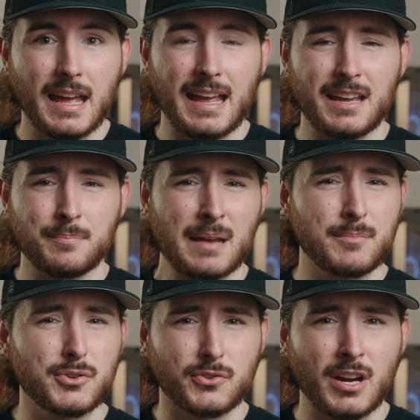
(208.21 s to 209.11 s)
And
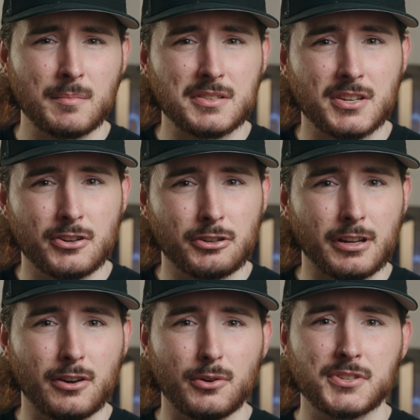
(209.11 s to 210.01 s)
bamboo is a great material.
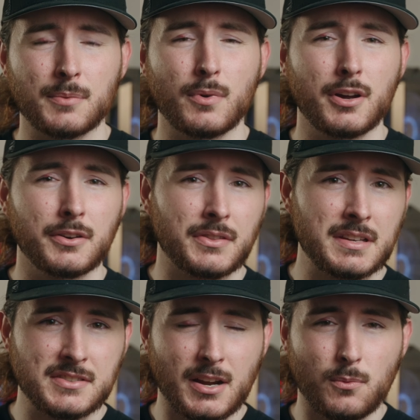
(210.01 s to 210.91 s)
It holds up well to
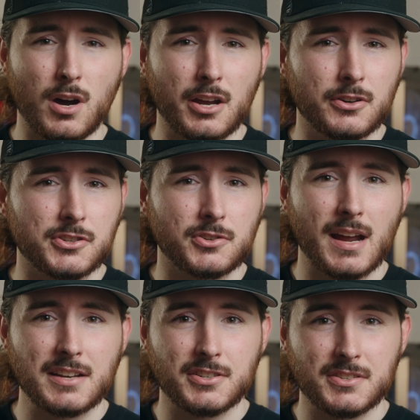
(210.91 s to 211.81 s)
things like water,
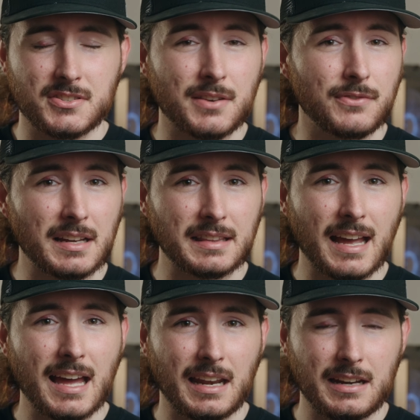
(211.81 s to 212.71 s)
scratches, stuff like
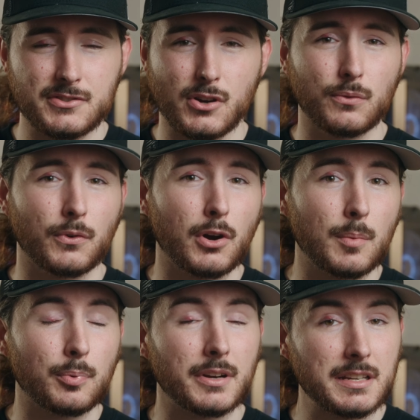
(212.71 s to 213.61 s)
that, and is overall
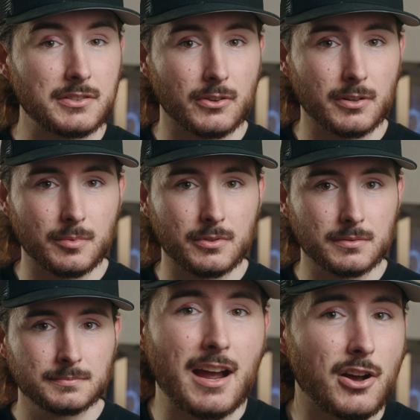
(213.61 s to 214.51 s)
pretty durable.
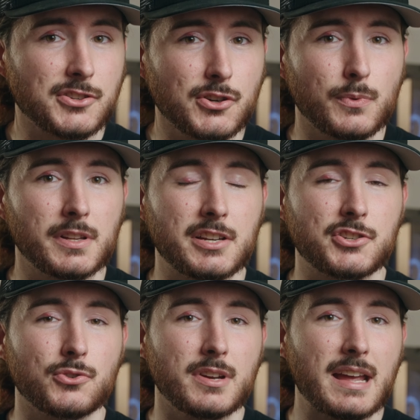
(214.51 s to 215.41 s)
I also really
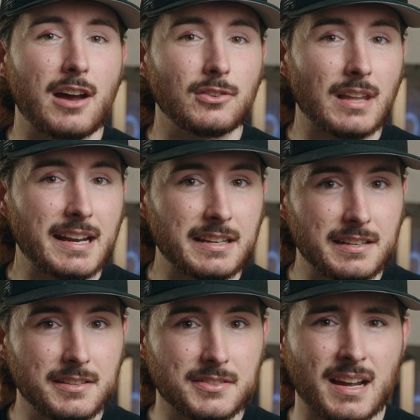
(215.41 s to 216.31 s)
enjoy how light it
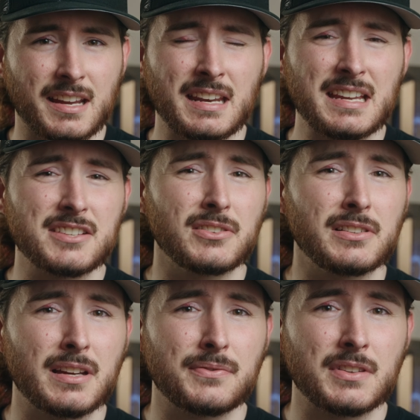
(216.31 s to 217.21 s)
is. I can easily
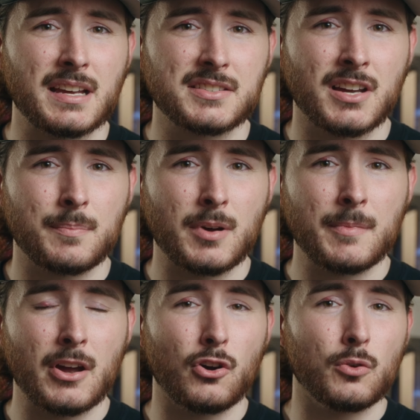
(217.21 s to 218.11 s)
lift the desktop on
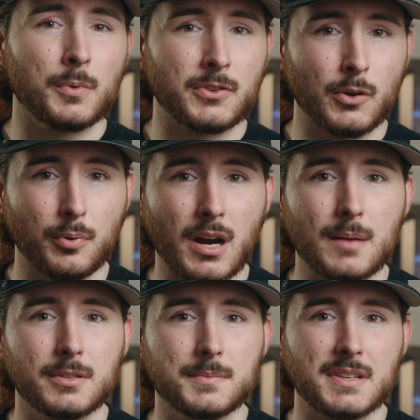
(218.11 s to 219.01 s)
my own with no
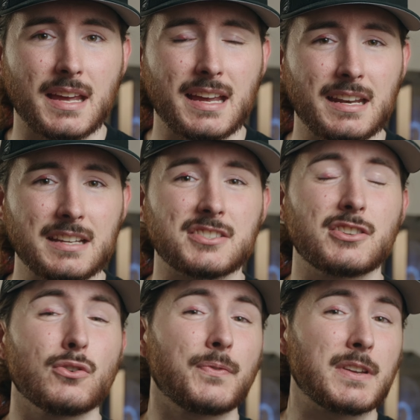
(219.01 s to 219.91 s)
problems, and it
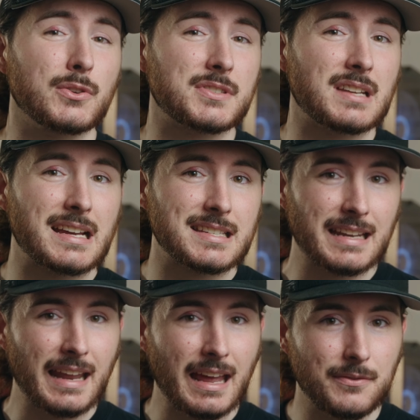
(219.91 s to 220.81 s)
still feels nice
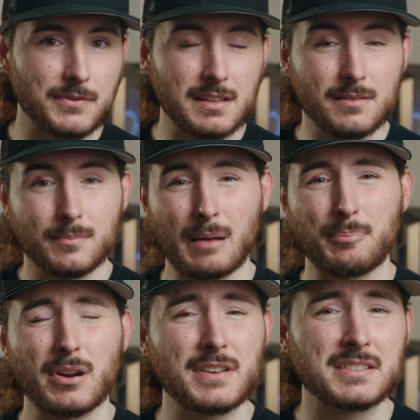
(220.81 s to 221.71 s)
and hefty. My
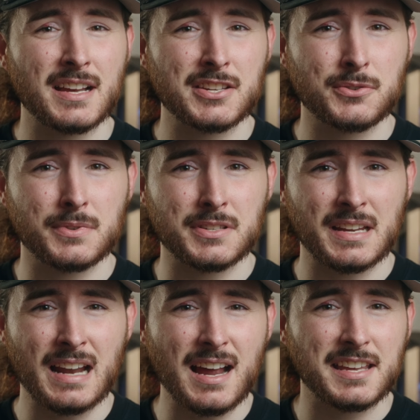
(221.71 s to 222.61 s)
previous desk was
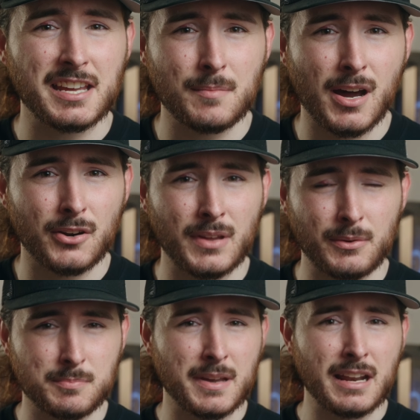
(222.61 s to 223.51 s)
an IKEA model that
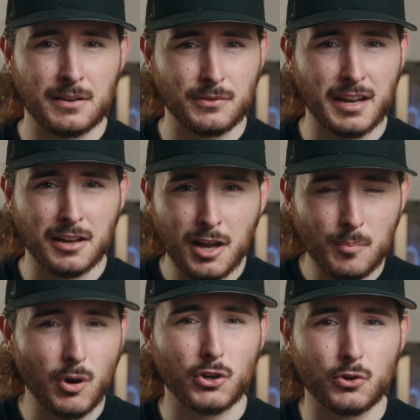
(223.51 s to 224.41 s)
was made out of like
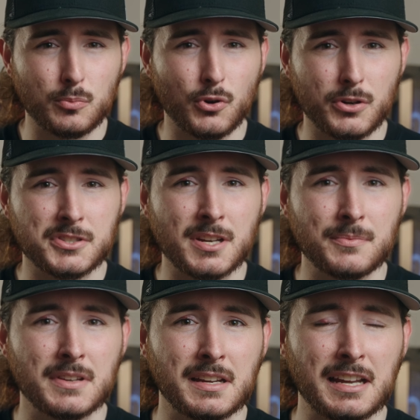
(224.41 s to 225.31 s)
particle board or
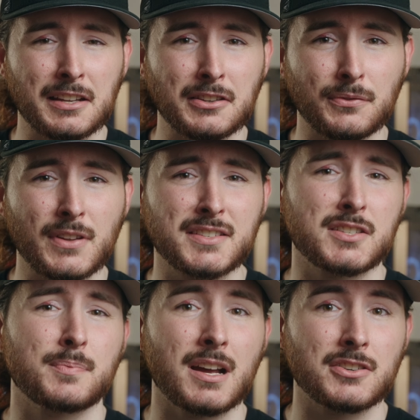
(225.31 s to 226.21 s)
something, and the
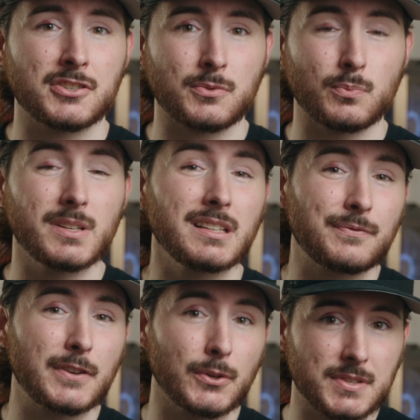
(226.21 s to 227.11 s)
Flexispot just really
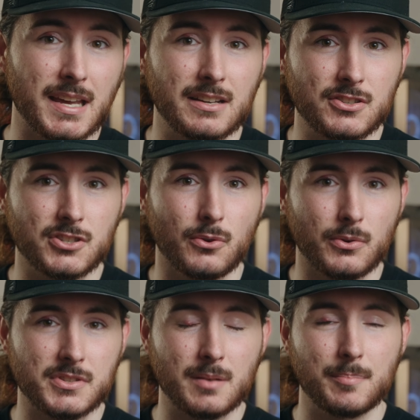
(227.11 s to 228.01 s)
feels head and
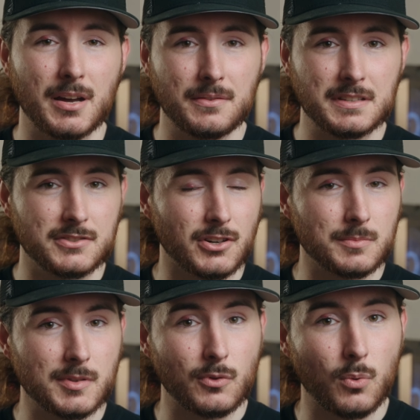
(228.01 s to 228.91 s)
shoulders above in
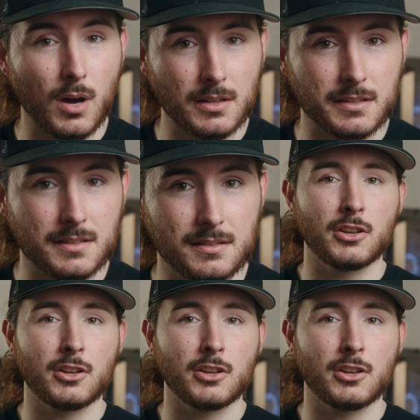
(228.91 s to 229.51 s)
terms of quality.